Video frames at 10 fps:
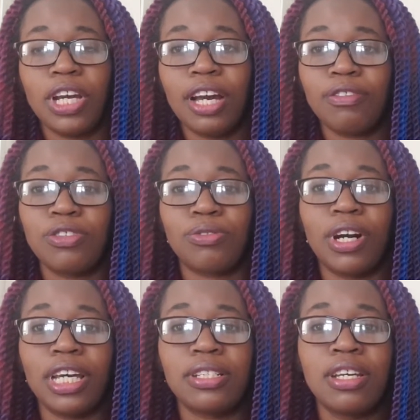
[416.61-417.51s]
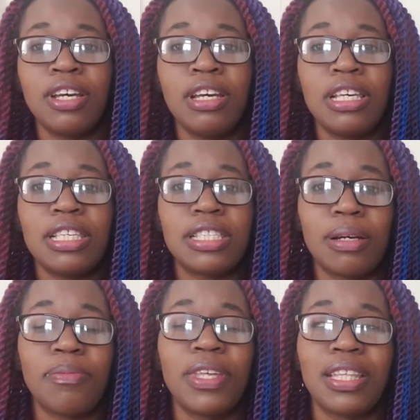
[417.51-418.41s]
You have to write
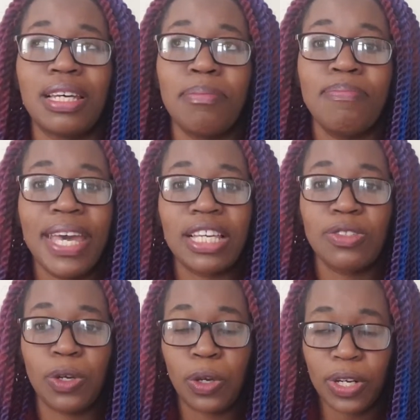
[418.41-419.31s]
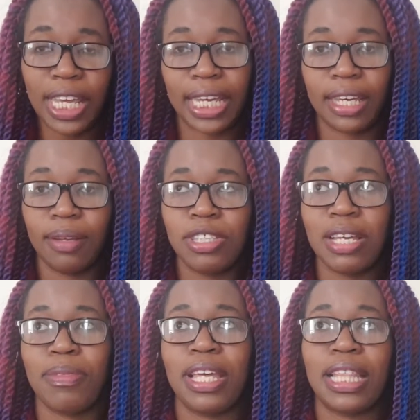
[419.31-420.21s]
something that makes you unique,
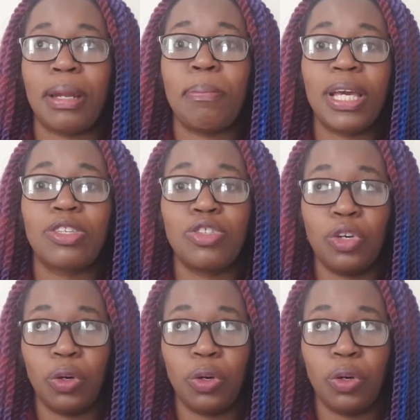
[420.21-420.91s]
something that makes you